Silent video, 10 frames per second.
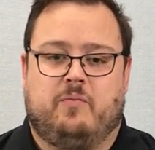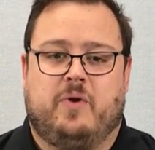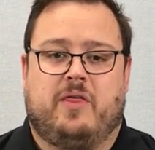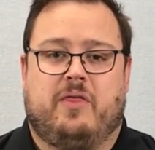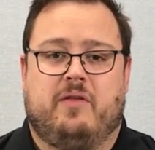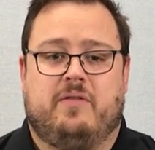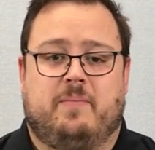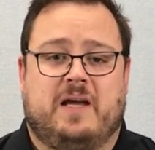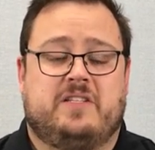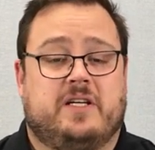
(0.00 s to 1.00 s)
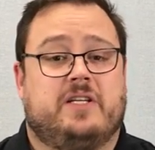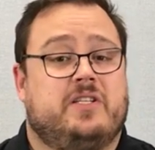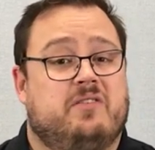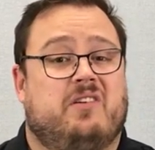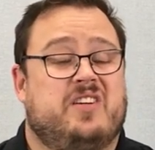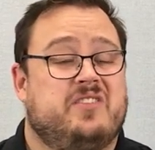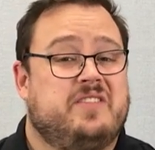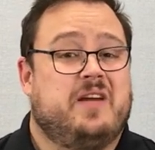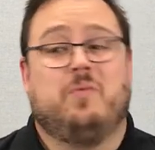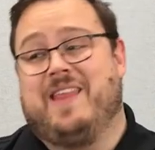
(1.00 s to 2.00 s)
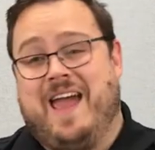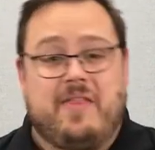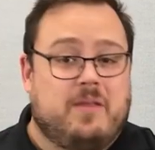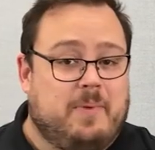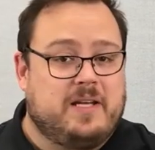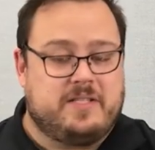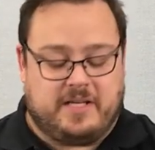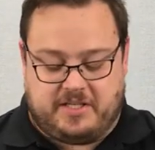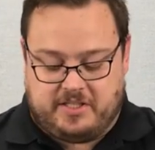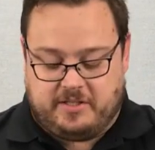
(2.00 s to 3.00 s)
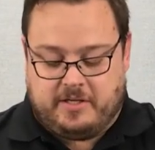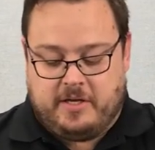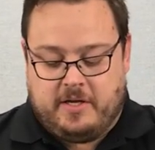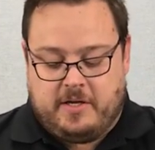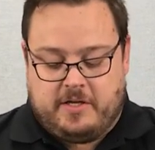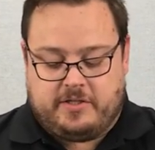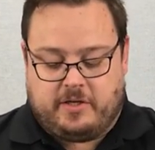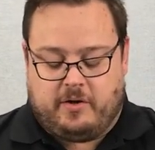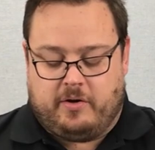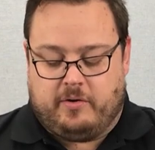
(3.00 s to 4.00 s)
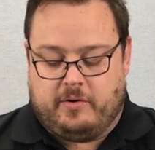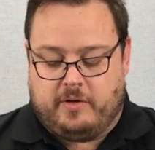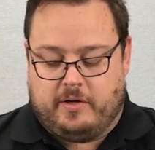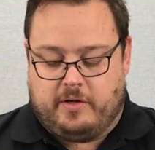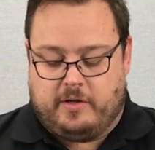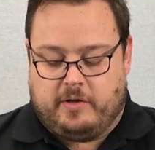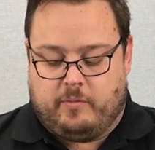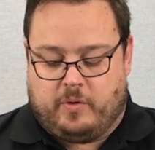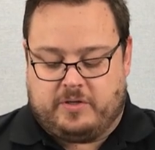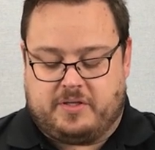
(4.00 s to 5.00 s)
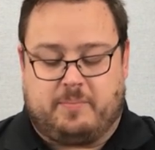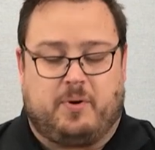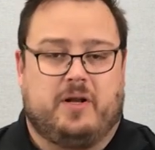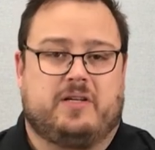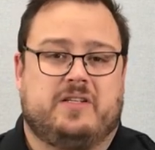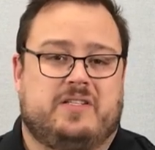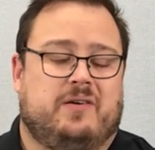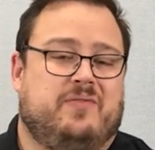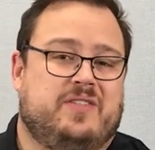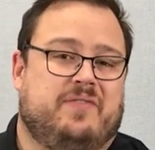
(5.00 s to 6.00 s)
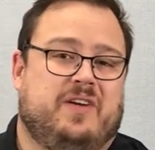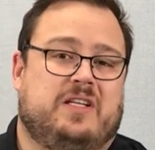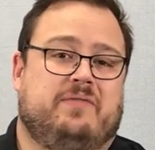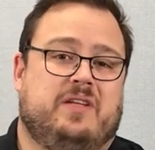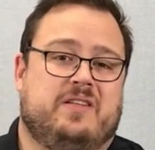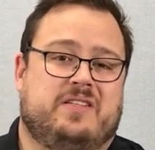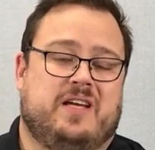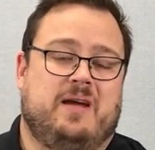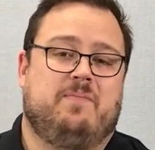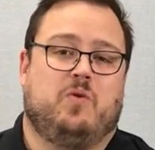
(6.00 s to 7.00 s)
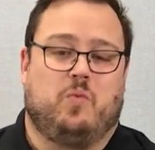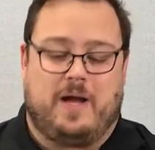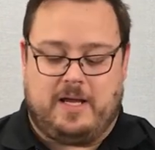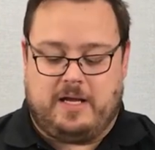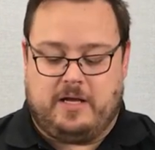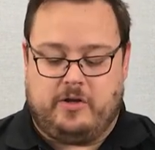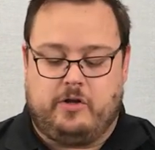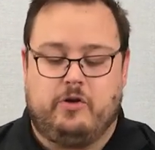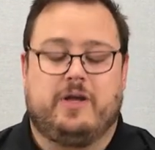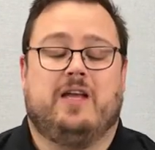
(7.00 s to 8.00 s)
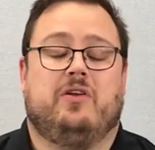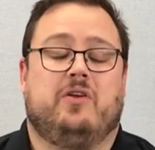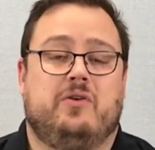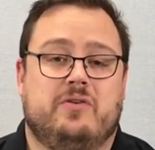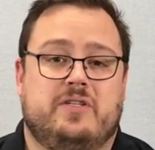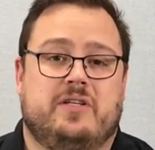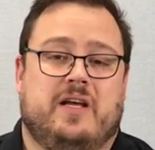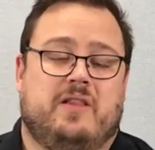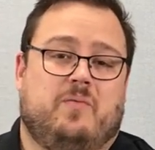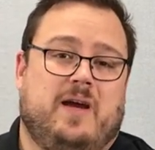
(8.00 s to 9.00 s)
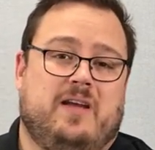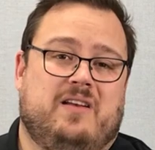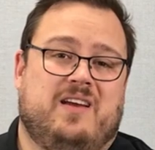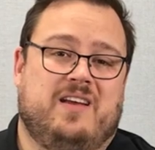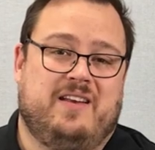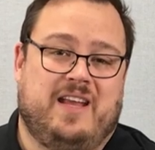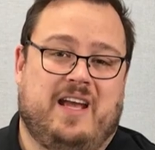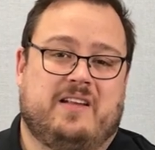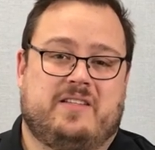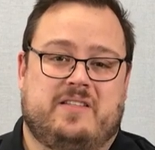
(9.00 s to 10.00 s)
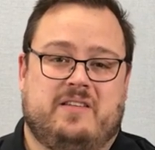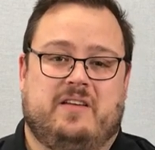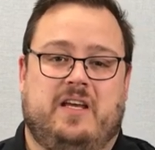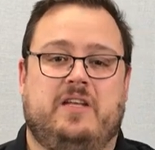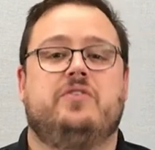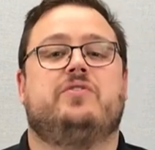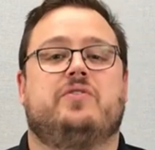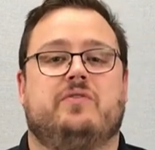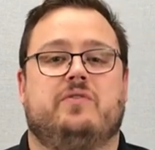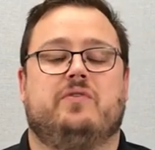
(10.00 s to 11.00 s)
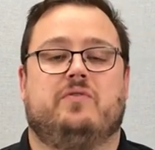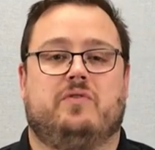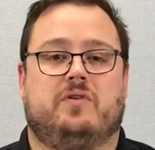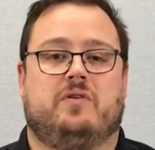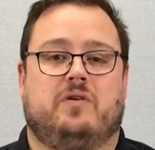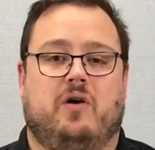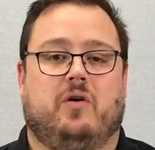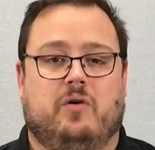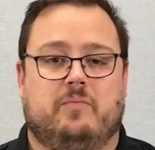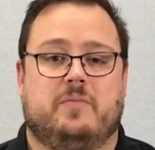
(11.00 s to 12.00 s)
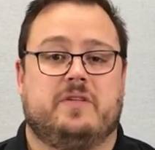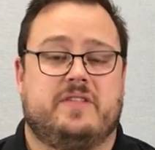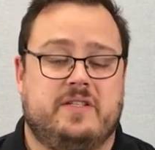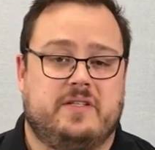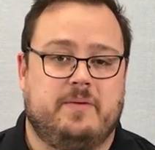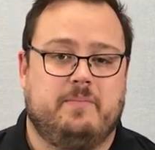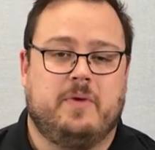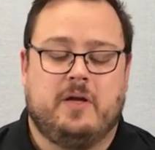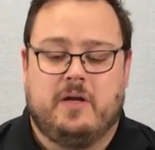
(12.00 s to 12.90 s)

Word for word: with the base station, or I should say without the base station. So whilst the product itself is effectively the same, the way you can use it and the way it connects into your home system